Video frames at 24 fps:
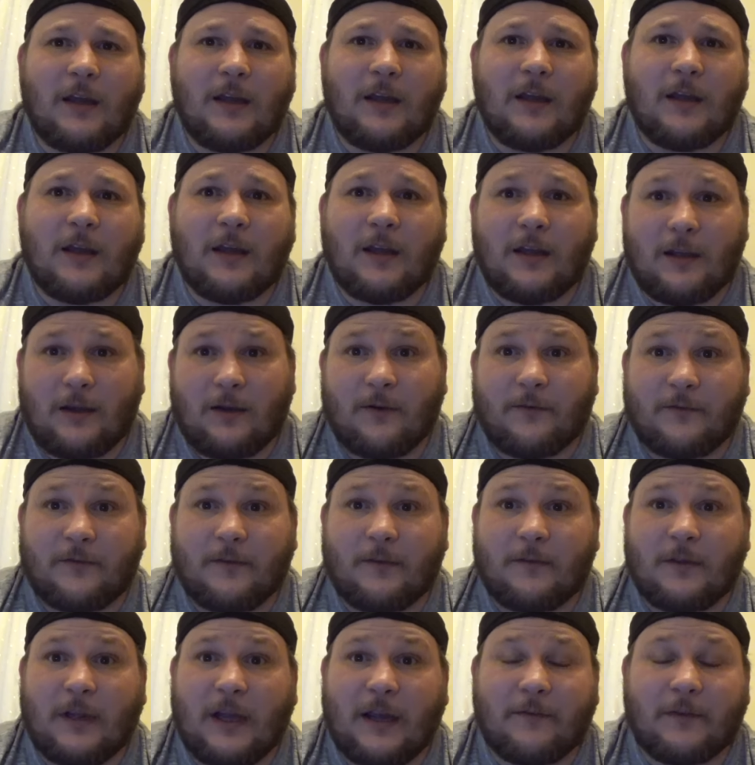uh, off
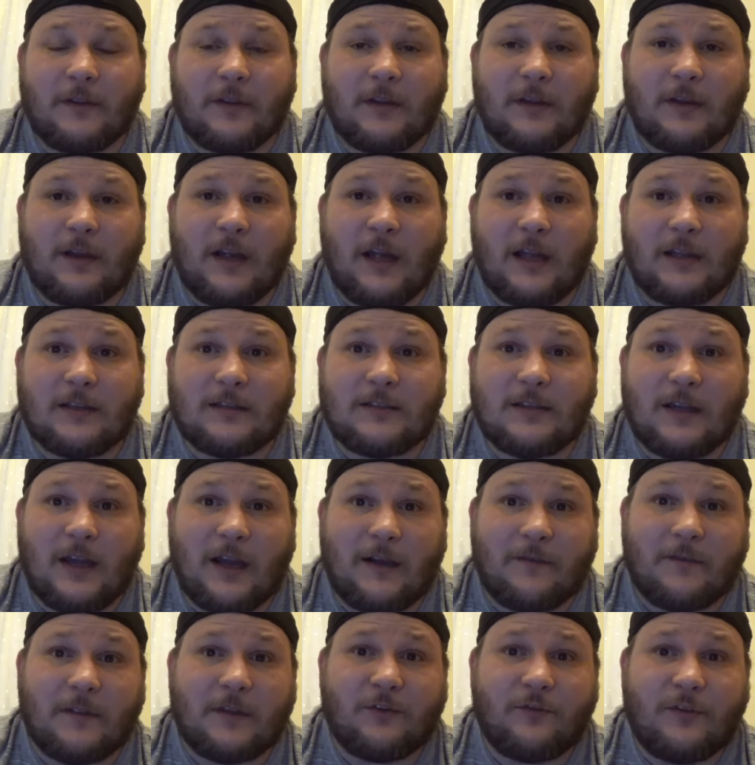having the cancer,
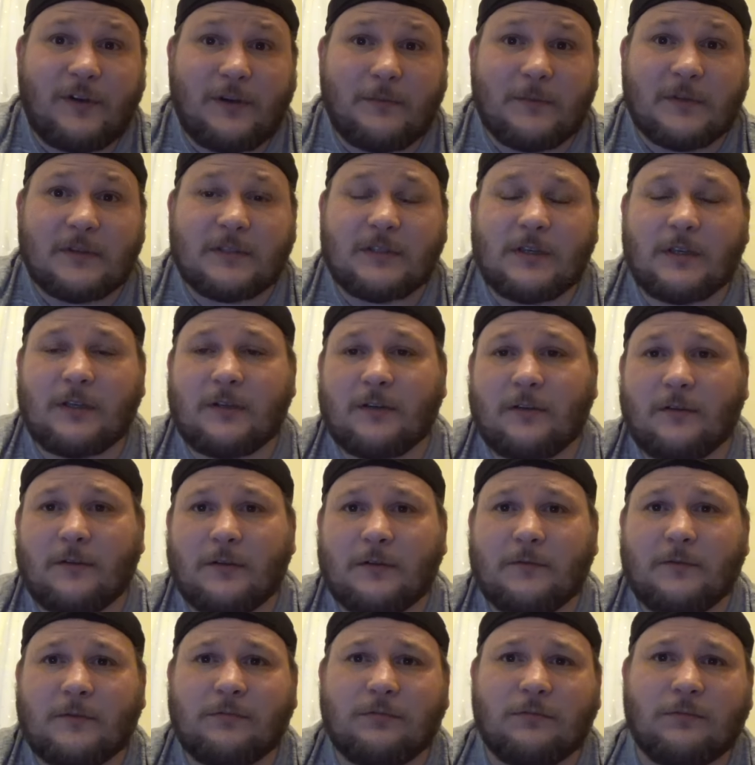having the treatment. And I
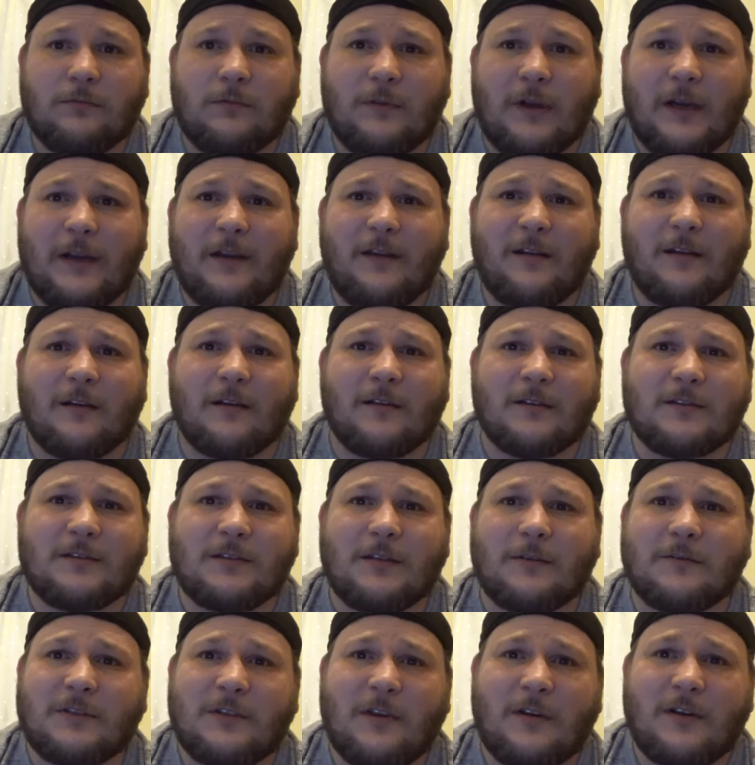thought, well, why not?
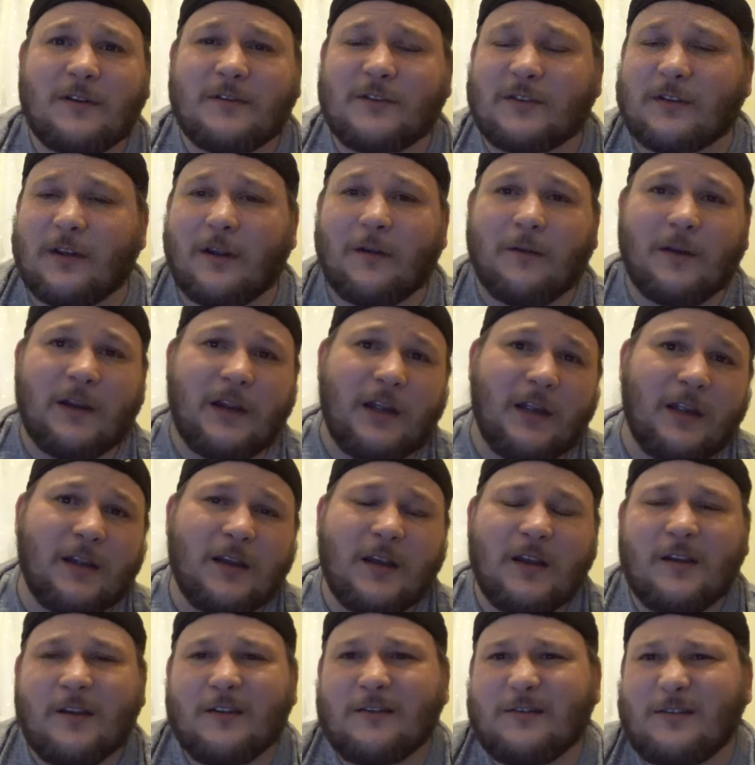So I started slowly,
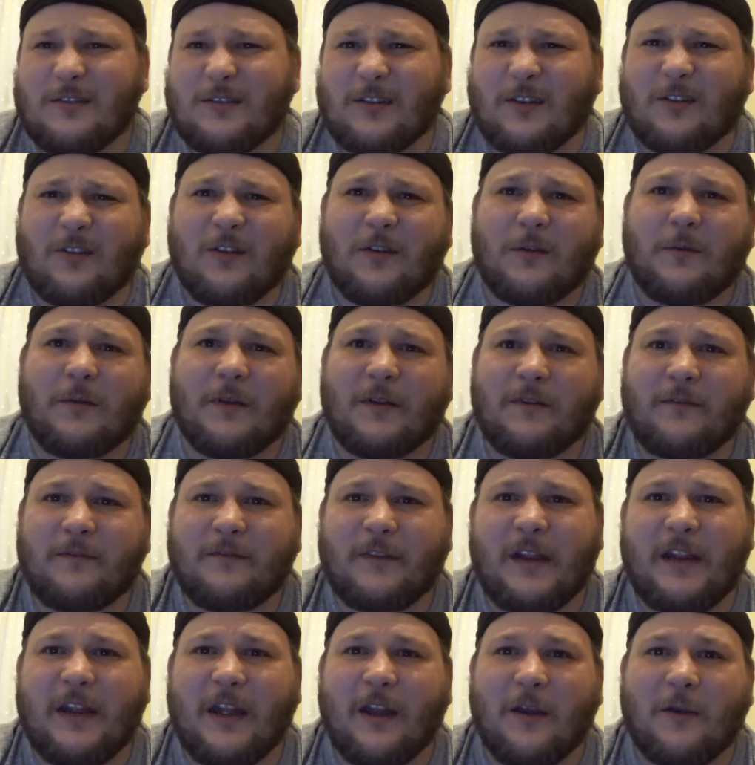just a couple of
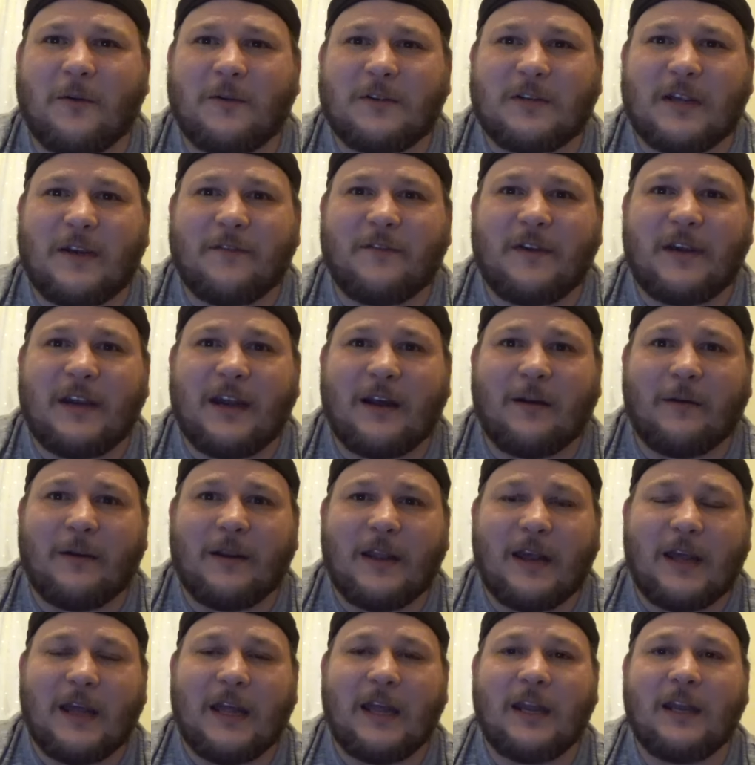videos every now
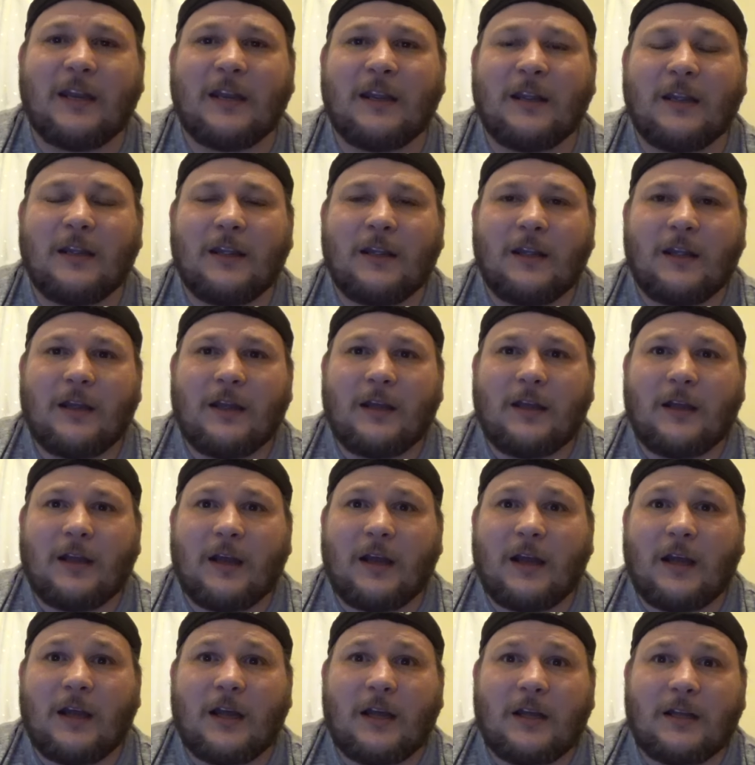and then,
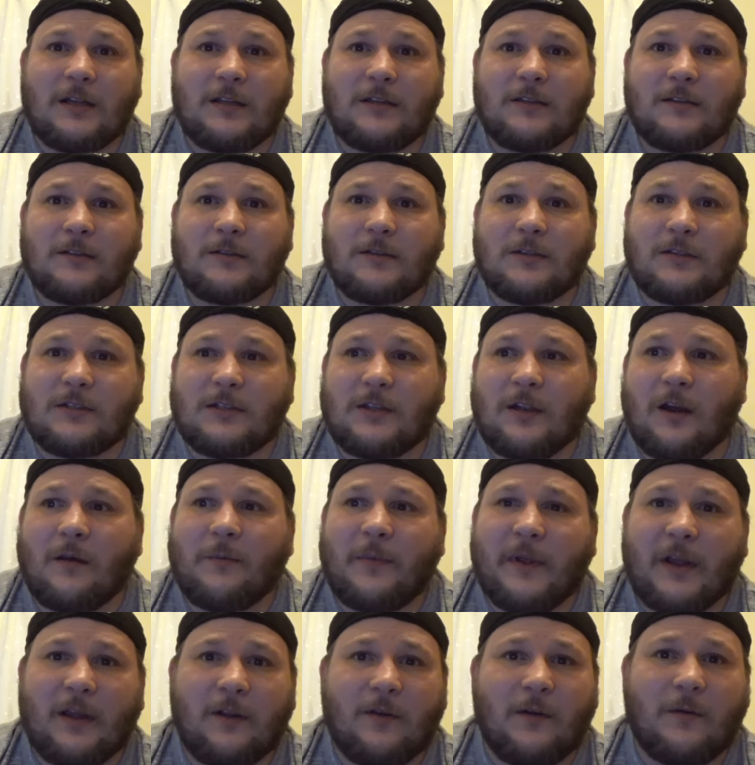and it
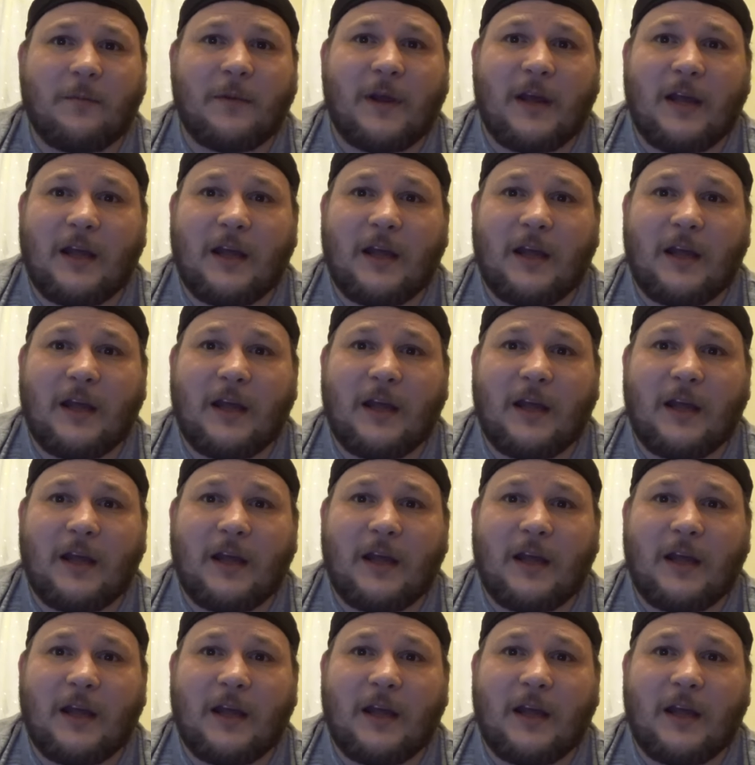started picking up.